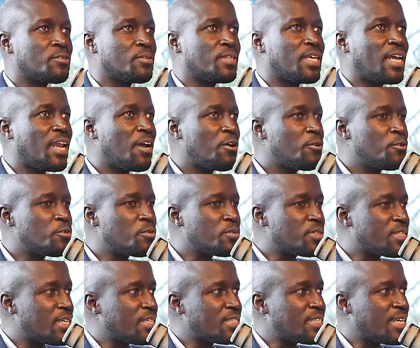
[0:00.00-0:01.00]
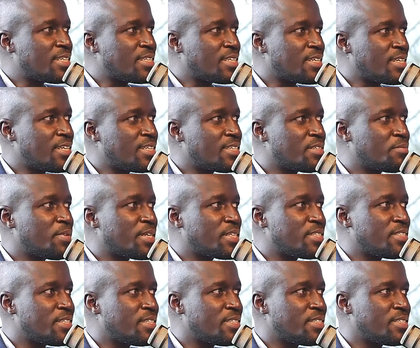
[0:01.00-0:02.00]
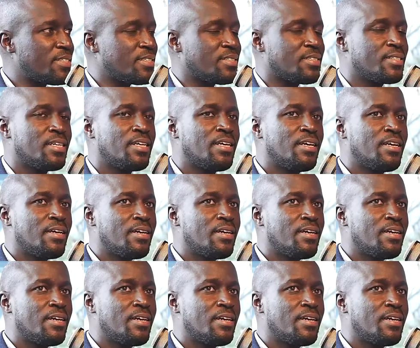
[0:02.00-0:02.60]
So they allow you to test, iterate, make changes,